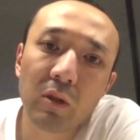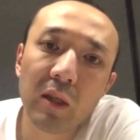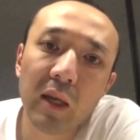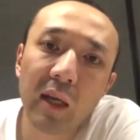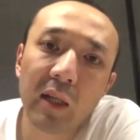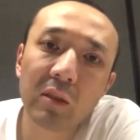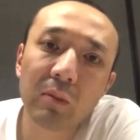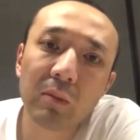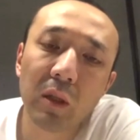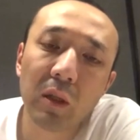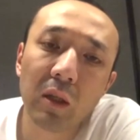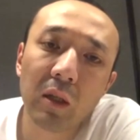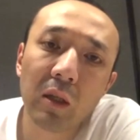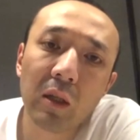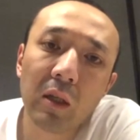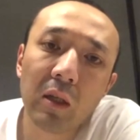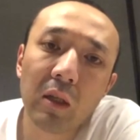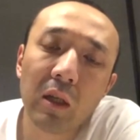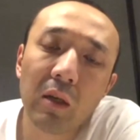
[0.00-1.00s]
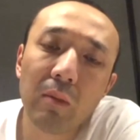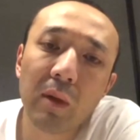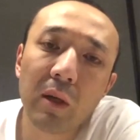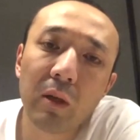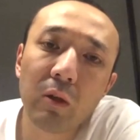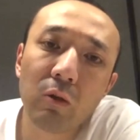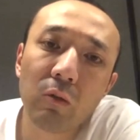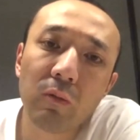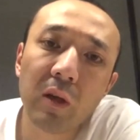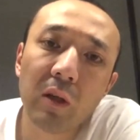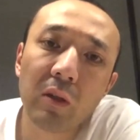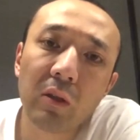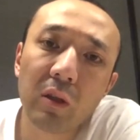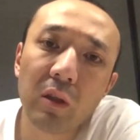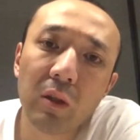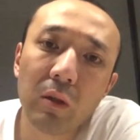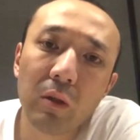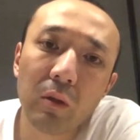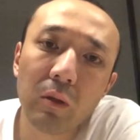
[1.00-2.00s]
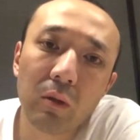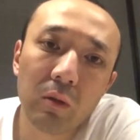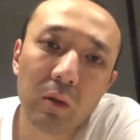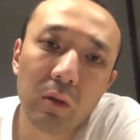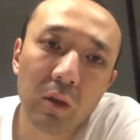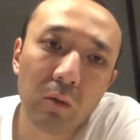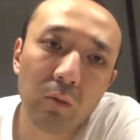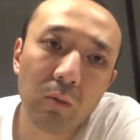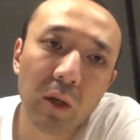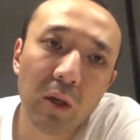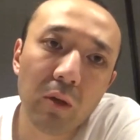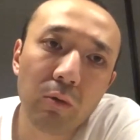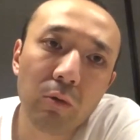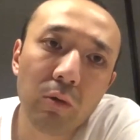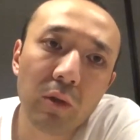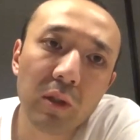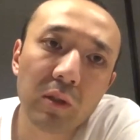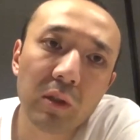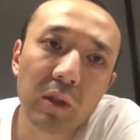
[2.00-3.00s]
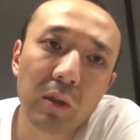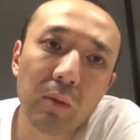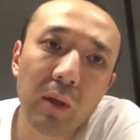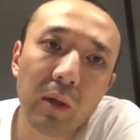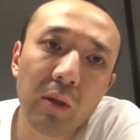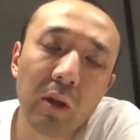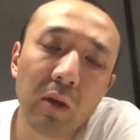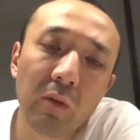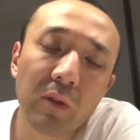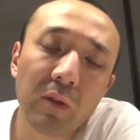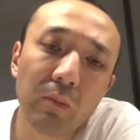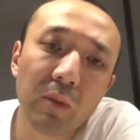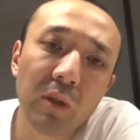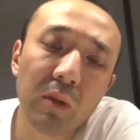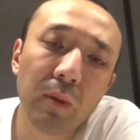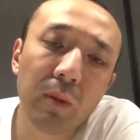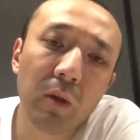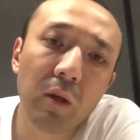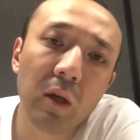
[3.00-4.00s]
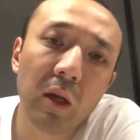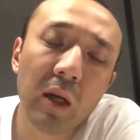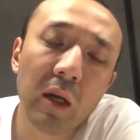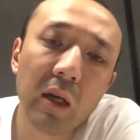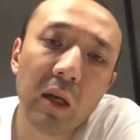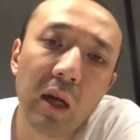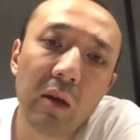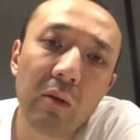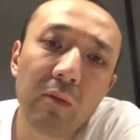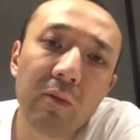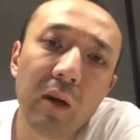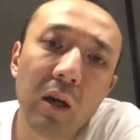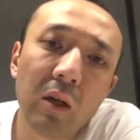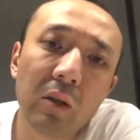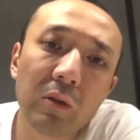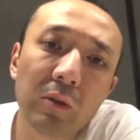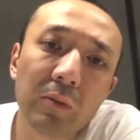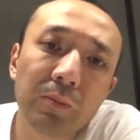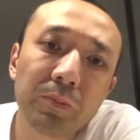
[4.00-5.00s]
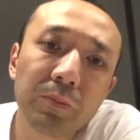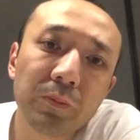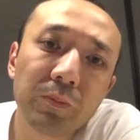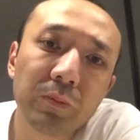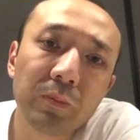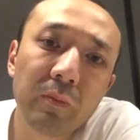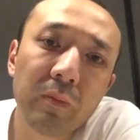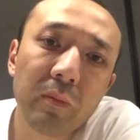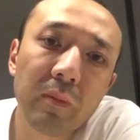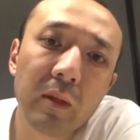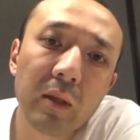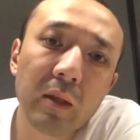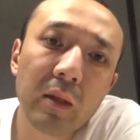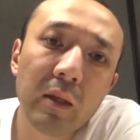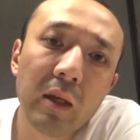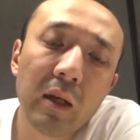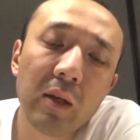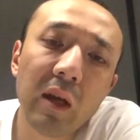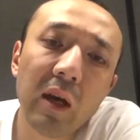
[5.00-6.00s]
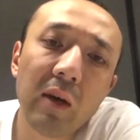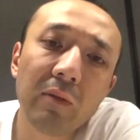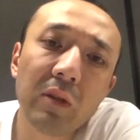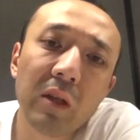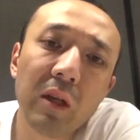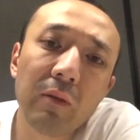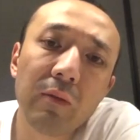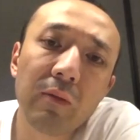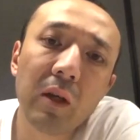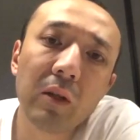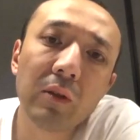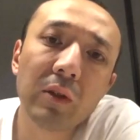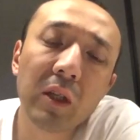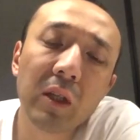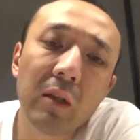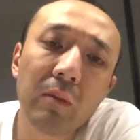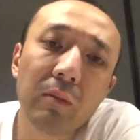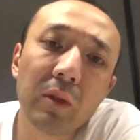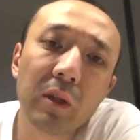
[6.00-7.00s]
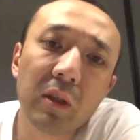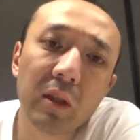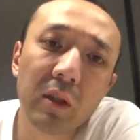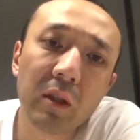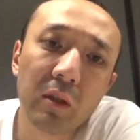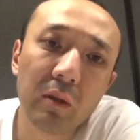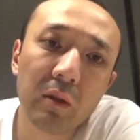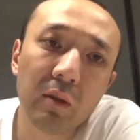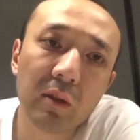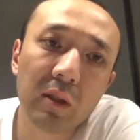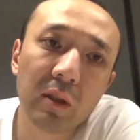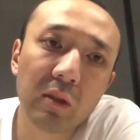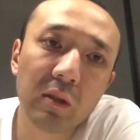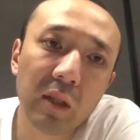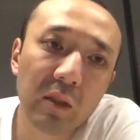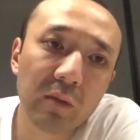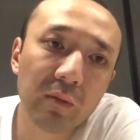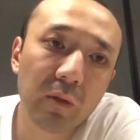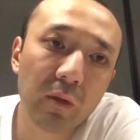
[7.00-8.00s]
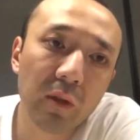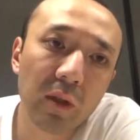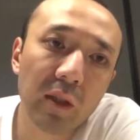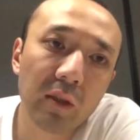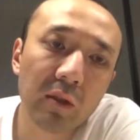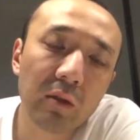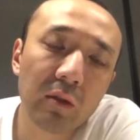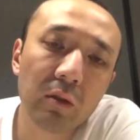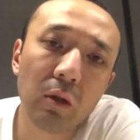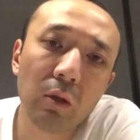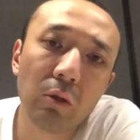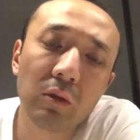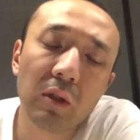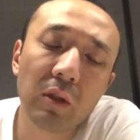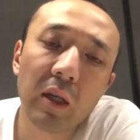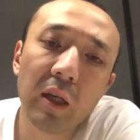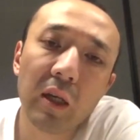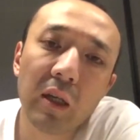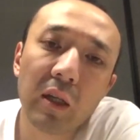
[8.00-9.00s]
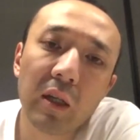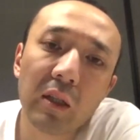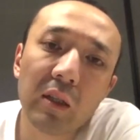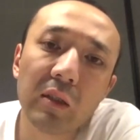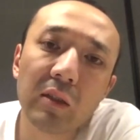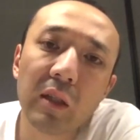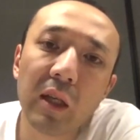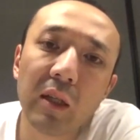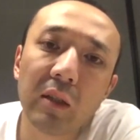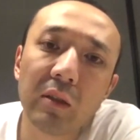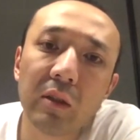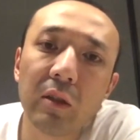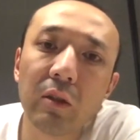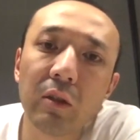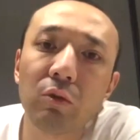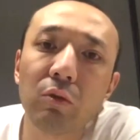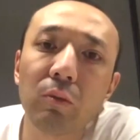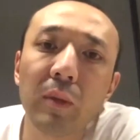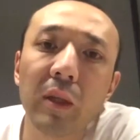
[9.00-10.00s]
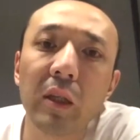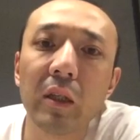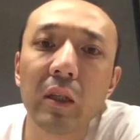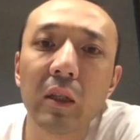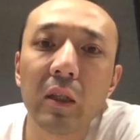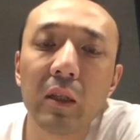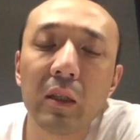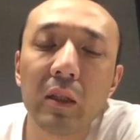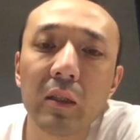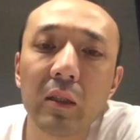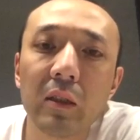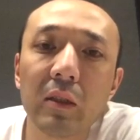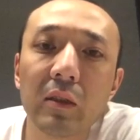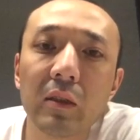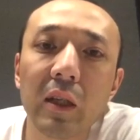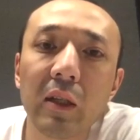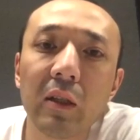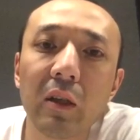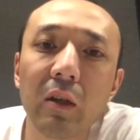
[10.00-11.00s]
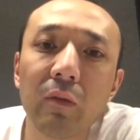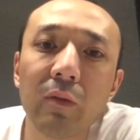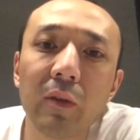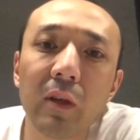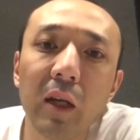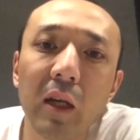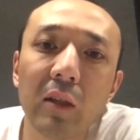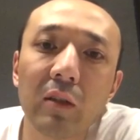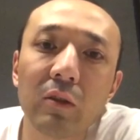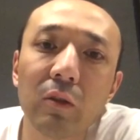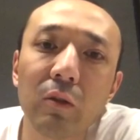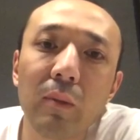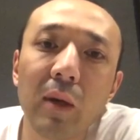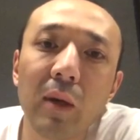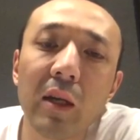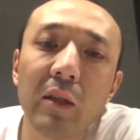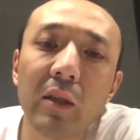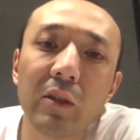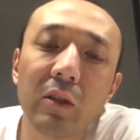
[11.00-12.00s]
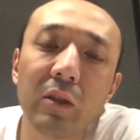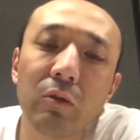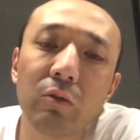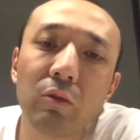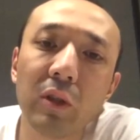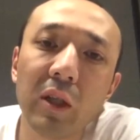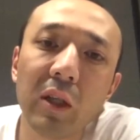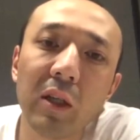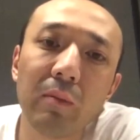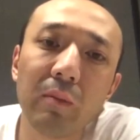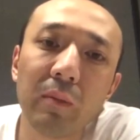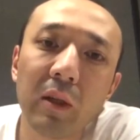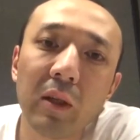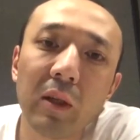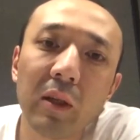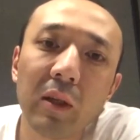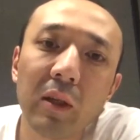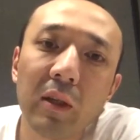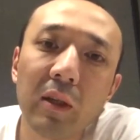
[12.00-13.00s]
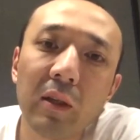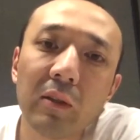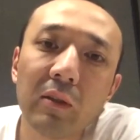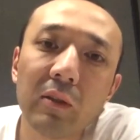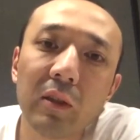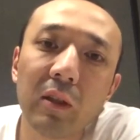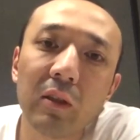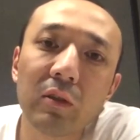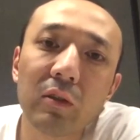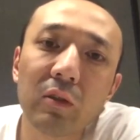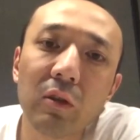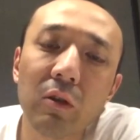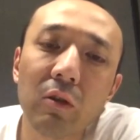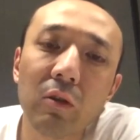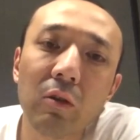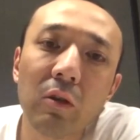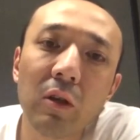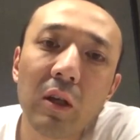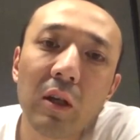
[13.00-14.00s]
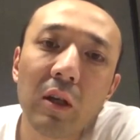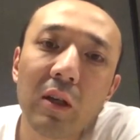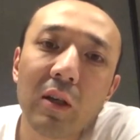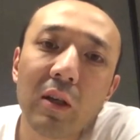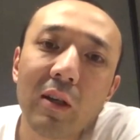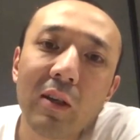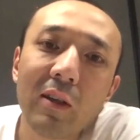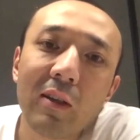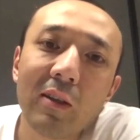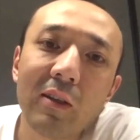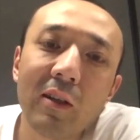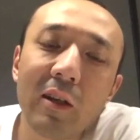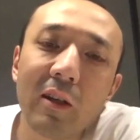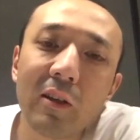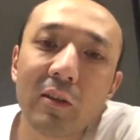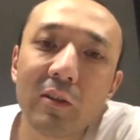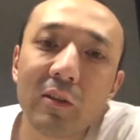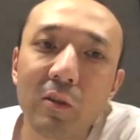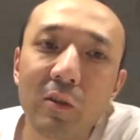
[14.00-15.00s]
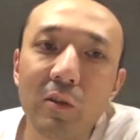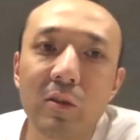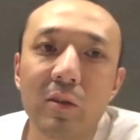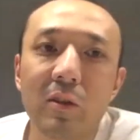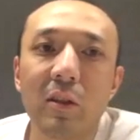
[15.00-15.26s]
experts. And my co-founder, Wei Wu, is one of the people I found. And after I found him, he successfully sold his idea to me instead of I sold my idea to him. So yeah, so it's